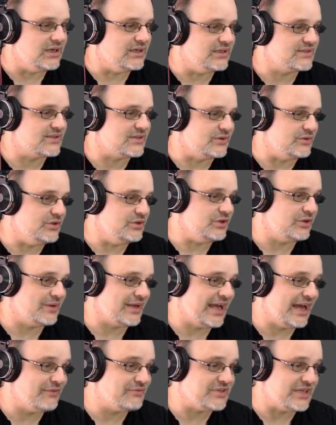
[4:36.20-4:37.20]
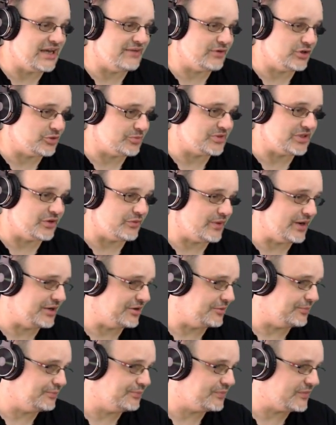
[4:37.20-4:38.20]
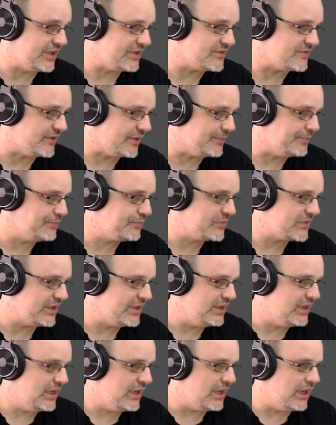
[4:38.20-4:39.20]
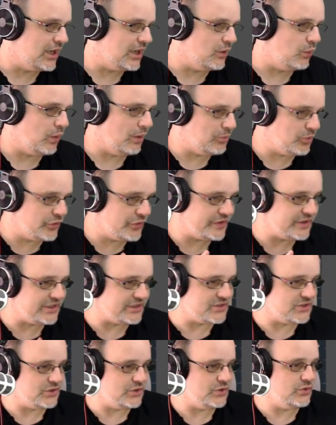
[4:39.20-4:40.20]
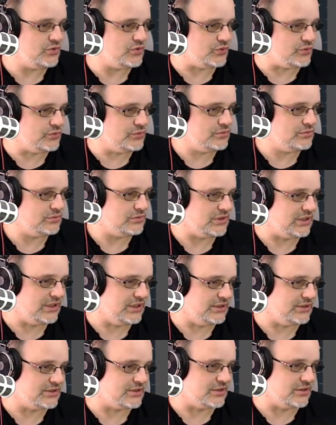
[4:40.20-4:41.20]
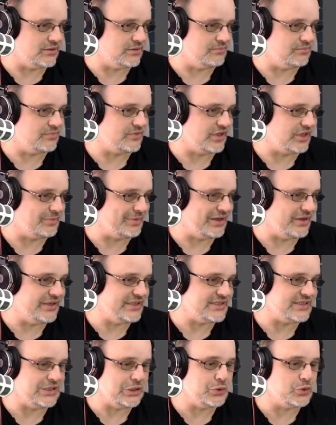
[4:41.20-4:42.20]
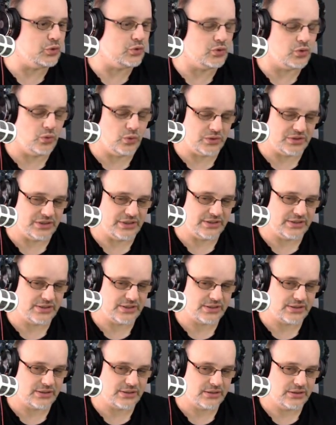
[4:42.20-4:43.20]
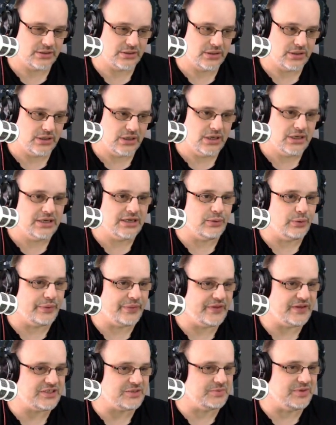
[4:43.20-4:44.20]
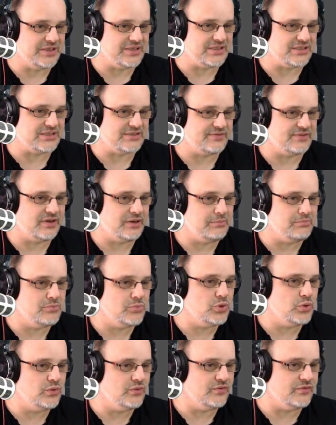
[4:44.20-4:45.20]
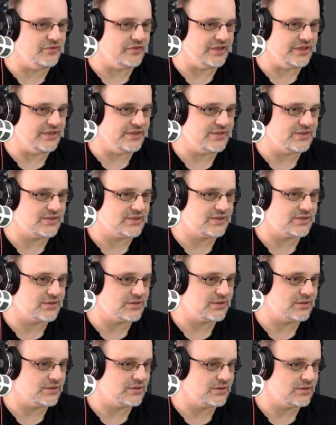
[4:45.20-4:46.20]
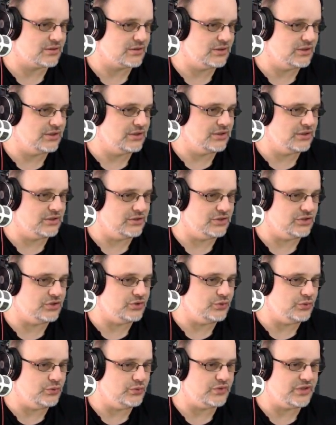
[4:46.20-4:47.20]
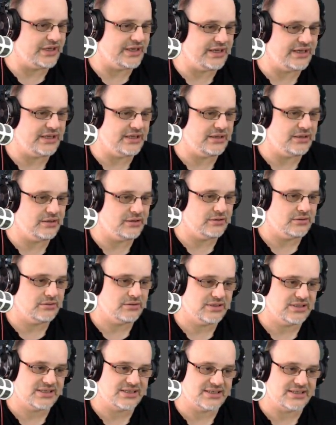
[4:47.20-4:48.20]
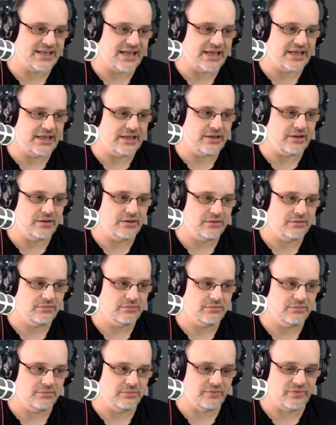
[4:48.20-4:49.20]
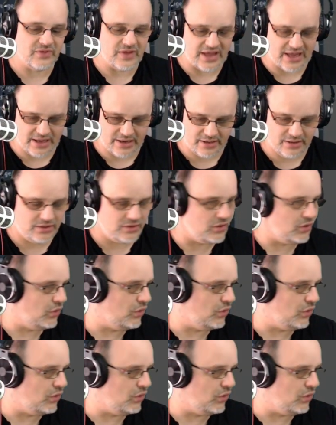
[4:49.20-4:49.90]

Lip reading: So you don't have to have 100% random. That's fine. One more thing that's usual to think about is local coordinates. Now, what this means is if I move this, do they stay there?